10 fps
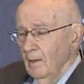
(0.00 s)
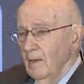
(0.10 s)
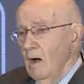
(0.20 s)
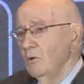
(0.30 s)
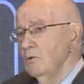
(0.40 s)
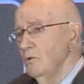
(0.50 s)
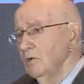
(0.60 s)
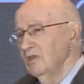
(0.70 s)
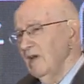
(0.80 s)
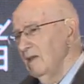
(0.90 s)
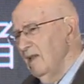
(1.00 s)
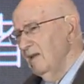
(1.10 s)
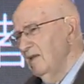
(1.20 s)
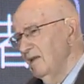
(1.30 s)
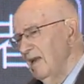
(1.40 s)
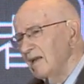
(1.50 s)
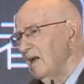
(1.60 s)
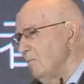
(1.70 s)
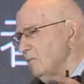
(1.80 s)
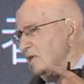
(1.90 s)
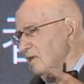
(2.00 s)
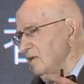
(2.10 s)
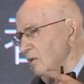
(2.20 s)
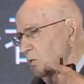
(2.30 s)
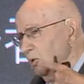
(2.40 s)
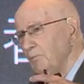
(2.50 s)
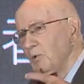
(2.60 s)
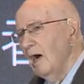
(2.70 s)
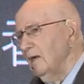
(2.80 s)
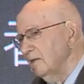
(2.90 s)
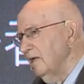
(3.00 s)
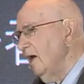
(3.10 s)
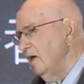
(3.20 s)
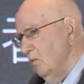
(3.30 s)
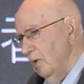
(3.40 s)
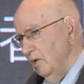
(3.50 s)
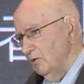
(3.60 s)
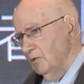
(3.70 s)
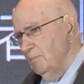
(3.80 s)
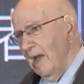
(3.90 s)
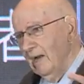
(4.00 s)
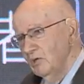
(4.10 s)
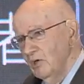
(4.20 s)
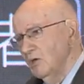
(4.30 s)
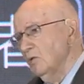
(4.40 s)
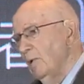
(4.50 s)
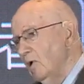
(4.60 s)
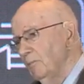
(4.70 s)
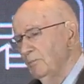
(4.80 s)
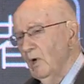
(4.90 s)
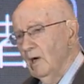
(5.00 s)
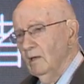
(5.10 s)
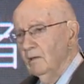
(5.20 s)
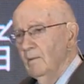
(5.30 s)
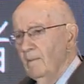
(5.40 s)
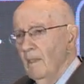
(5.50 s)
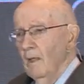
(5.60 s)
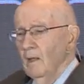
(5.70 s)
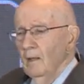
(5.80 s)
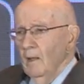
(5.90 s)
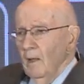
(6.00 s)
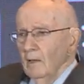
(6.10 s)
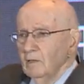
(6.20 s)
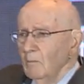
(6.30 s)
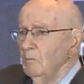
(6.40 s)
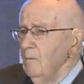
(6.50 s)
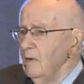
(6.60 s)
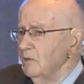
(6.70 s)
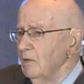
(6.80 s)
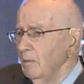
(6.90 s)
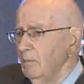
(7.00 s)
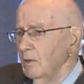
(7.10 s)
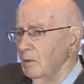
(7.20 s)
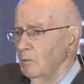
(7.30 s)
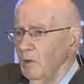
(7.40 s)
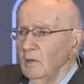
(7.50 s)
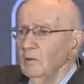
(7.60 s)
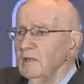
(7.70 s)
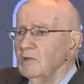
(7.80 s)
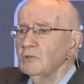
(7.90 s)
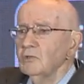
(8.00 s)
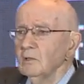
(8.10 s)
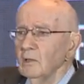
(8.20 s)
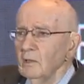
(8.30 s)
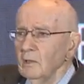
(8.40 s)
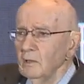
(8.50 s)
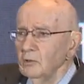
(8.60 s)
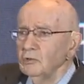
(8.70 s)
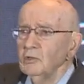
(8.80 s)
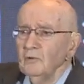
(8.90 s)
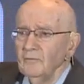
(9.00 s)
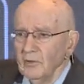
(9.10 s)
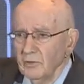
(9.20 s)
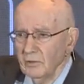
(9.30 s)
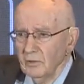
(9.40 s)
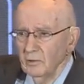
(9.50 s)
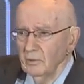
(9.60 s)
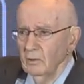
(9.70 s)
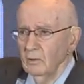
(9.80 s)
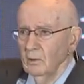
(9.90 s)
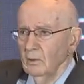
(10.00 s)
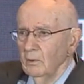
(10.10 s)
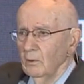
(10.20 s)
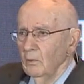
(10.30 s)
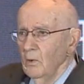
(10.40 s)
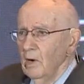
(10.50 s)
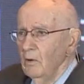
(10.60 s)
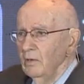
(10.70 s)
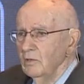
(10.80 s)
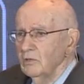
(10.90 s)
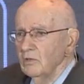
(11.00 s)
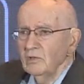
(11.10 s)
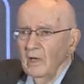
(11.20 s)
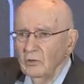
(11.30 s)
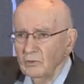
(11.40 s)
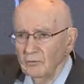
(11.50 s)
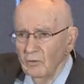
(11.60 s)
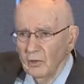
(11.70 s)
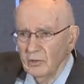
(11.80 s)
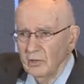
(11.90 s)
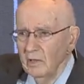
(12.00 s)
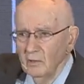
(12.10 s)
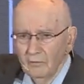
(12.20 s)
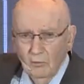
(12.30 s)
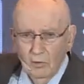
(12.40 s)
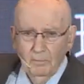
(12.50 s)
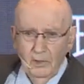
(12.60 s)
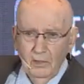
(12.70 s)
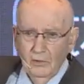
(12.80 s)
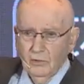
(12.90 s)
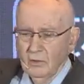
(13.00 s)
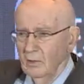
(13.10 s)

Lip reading: Now, you could say that comes in the word product anyways. Packaging is part of product. Someone may say, but where is service? Where is the sales force in the 4 P's?